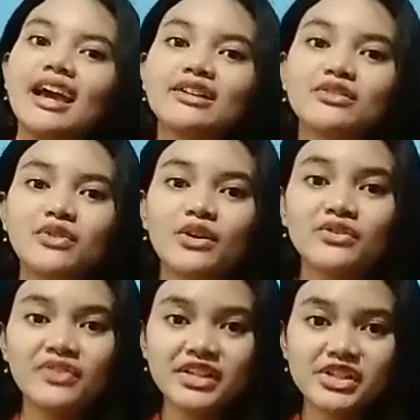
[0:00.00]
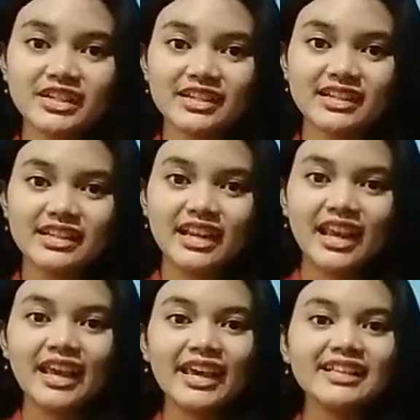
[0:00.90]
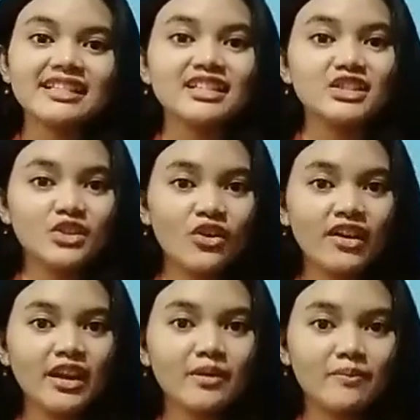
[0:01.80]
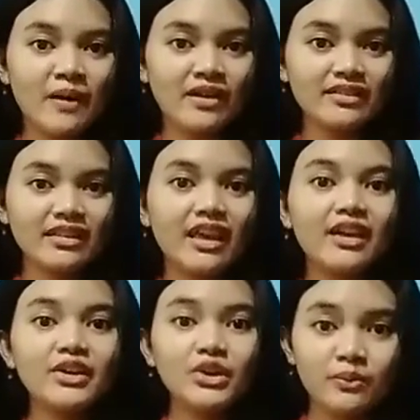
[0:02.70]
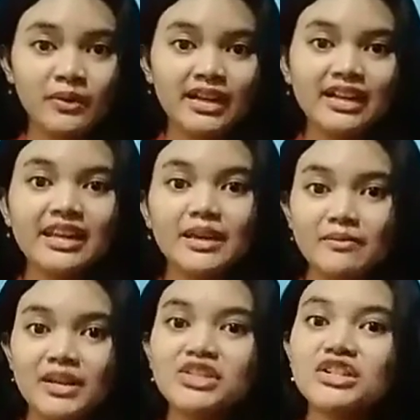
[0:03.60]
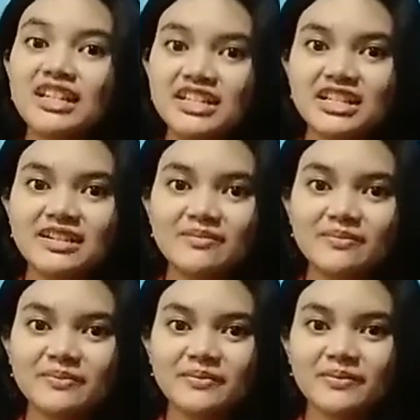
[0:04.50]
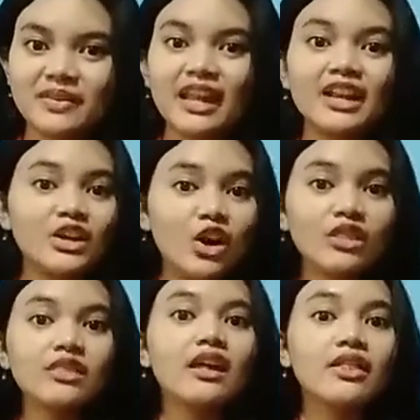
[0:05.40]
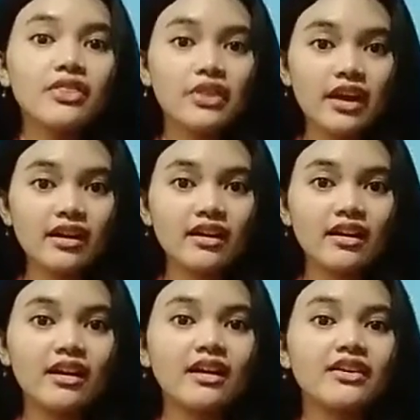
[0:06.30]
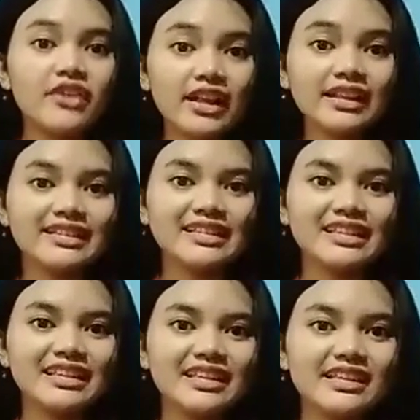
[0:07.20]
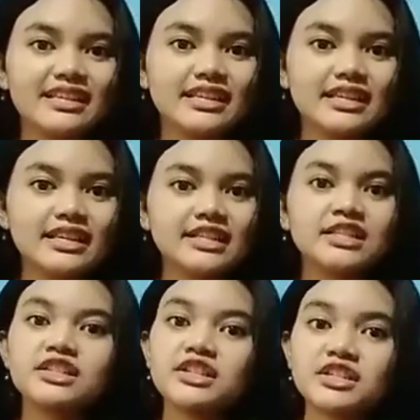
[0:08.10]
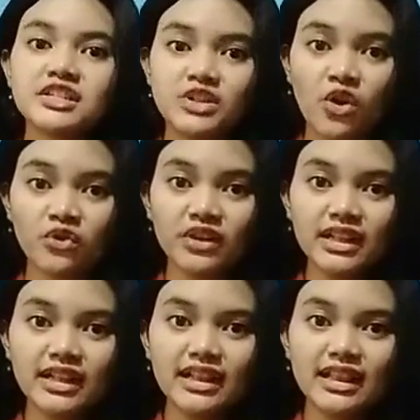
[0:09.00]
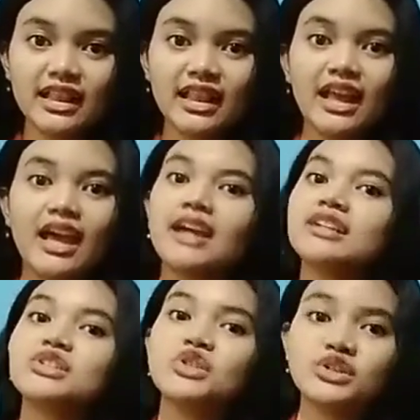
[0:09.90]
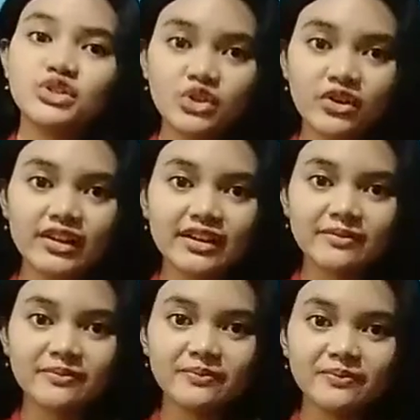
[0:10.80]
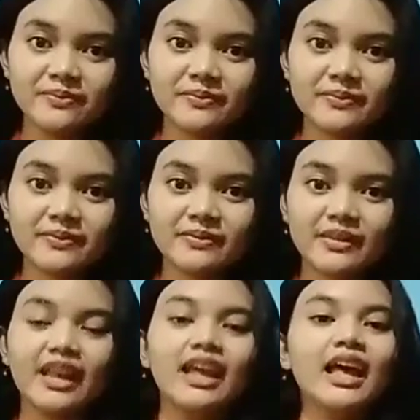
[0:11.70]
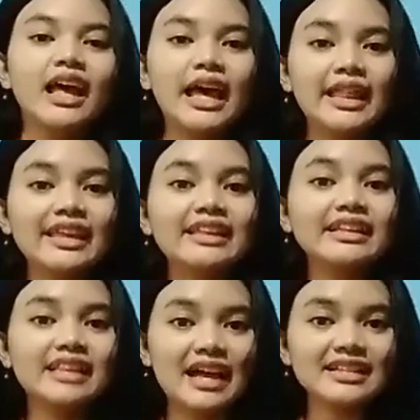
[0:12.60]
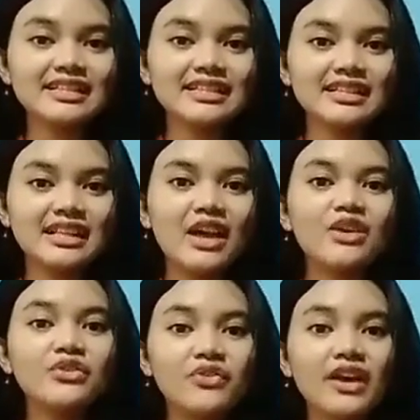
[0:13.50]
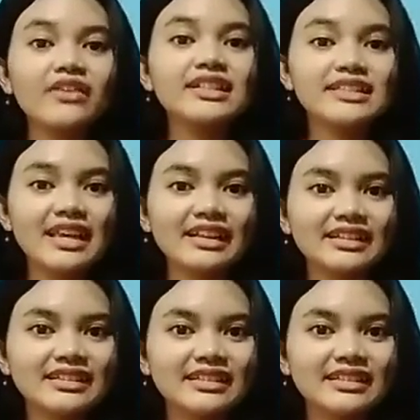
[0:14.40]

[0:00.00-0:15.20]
And for fiction, is a story about human imagination, not their reality, such as novel and short story. And then the last, fairy tale.